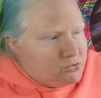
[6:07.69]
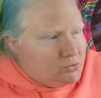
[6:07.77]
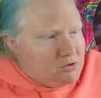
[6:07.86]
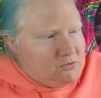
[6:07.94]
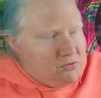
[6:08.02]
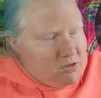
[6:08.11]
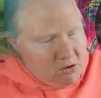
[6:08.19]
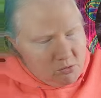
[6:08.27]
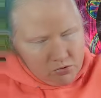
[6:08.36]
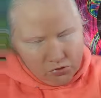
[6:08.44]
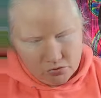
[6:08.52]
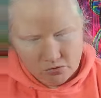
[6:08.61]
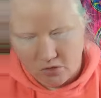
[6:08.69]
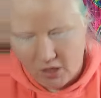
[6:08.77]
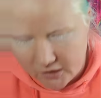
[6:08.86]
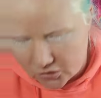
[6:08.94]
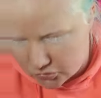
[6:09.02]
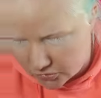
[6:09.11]
sort of thing with
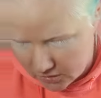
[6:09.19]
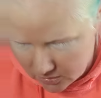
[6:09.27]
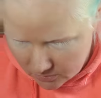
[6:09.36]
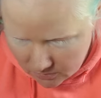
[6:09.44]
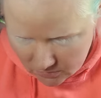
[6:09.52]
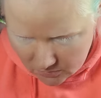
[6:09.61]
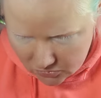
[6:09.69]
like a dream.